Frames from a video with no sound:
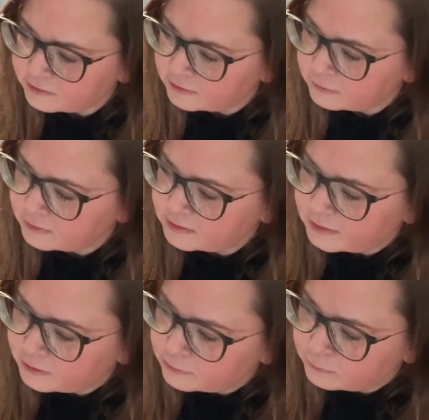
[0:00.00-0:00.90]
So it's
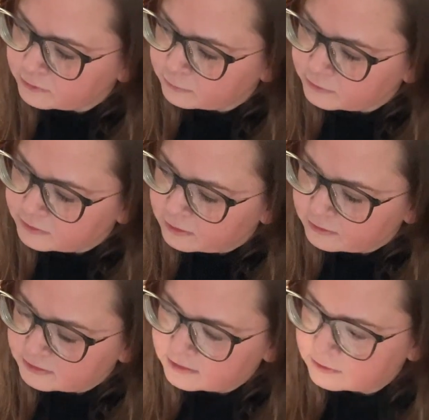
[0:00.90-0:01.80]
Shadows of the Dark
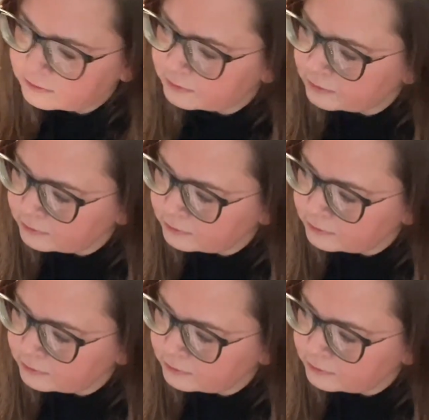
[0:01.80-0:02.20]
Crystal,